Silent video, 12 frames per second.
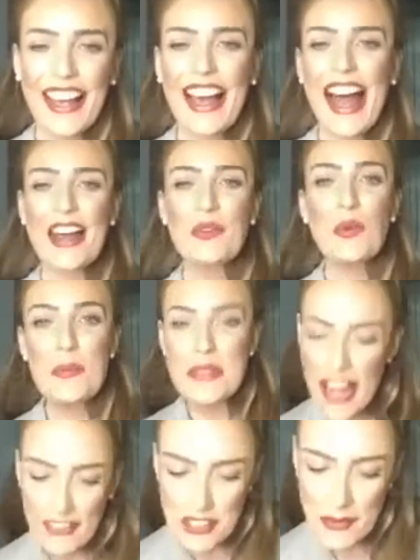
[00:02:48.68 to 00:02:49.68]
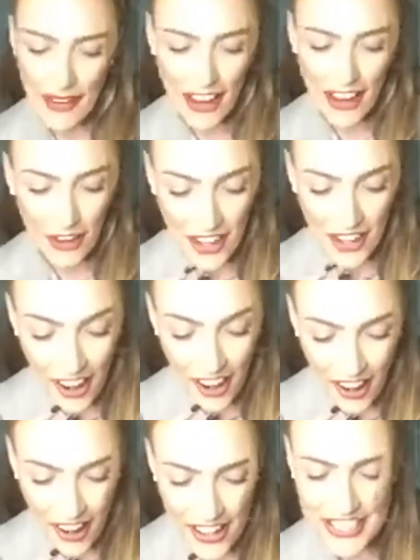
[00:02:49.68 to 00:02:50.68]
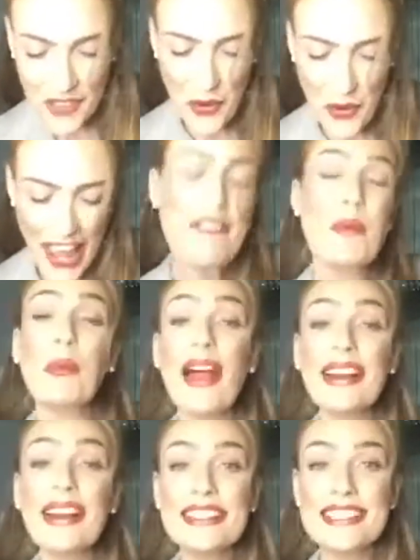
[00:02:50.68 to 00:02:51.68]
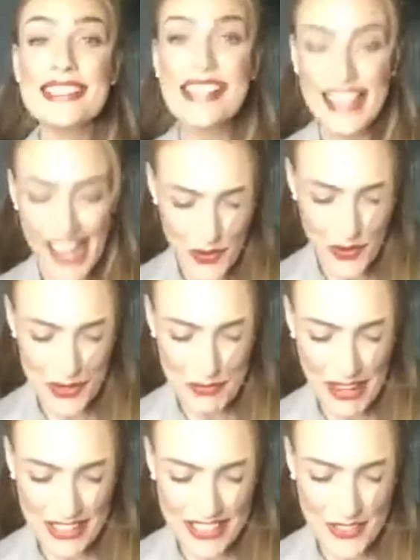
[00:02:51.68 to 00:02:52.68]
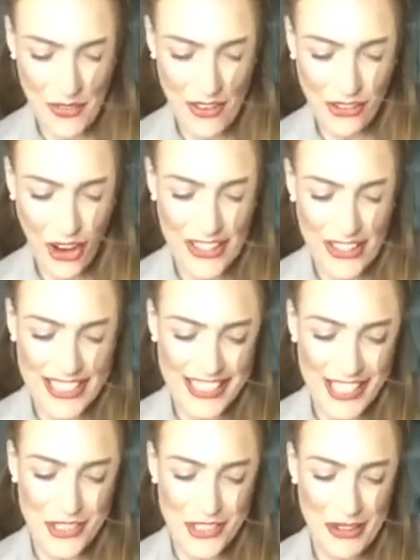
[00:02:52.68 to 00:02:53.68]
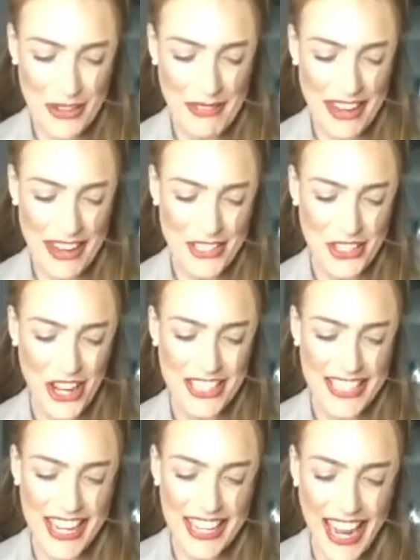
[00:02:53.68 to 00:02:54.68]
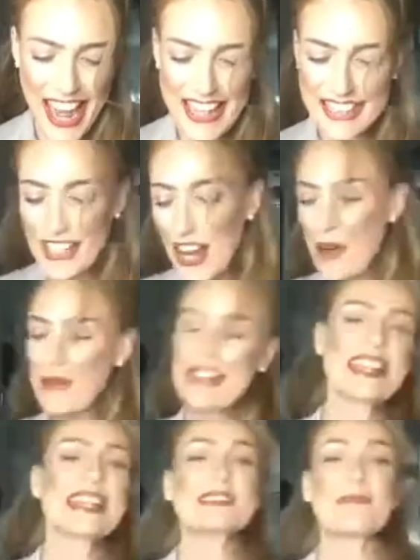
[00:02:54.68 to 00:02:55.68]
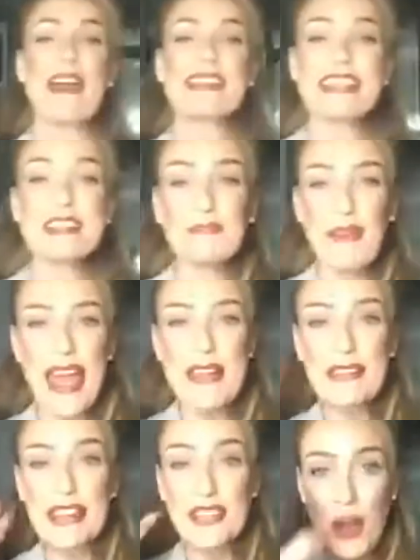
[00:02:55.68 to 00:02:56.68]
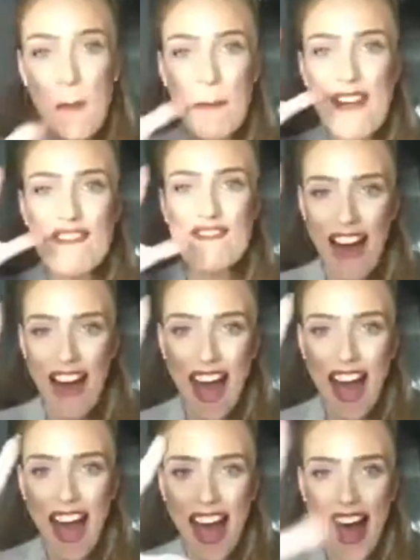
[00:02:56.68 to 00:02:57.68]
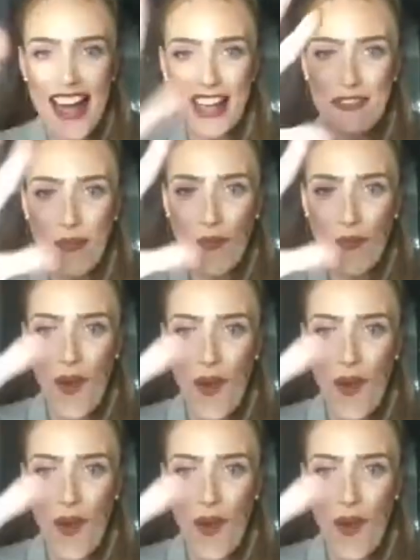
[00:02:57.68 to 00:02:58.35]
And a woman after my own heart, we have a pregnancy announcement. We've got District Manager Tina Heslop is expecting baby number 5. Woo!